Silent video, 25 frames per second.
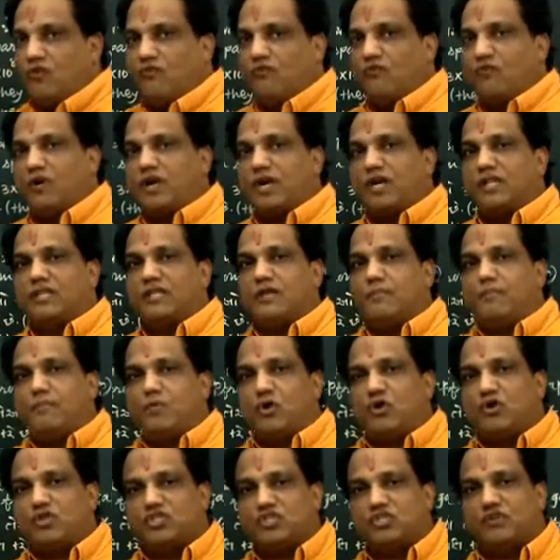What are the
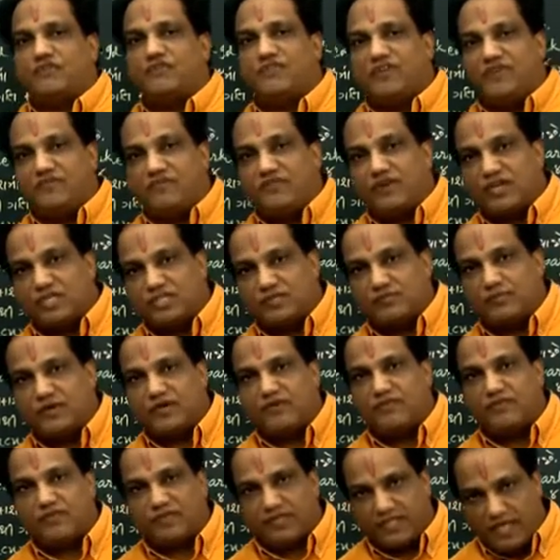points of difference
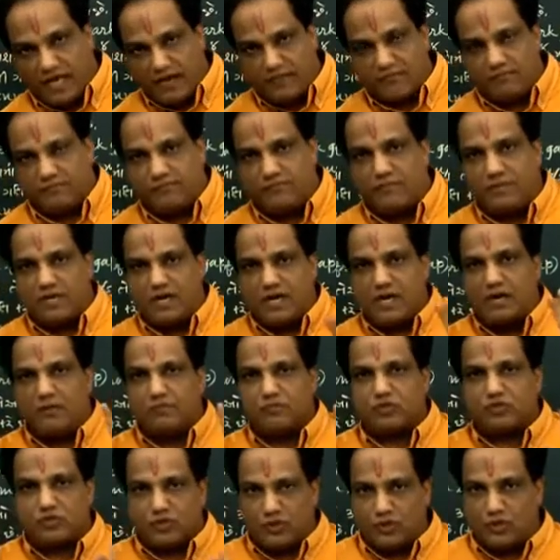between them? I
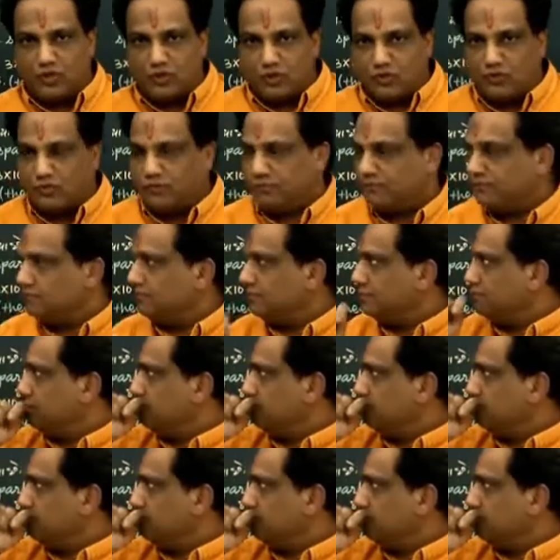am showing you.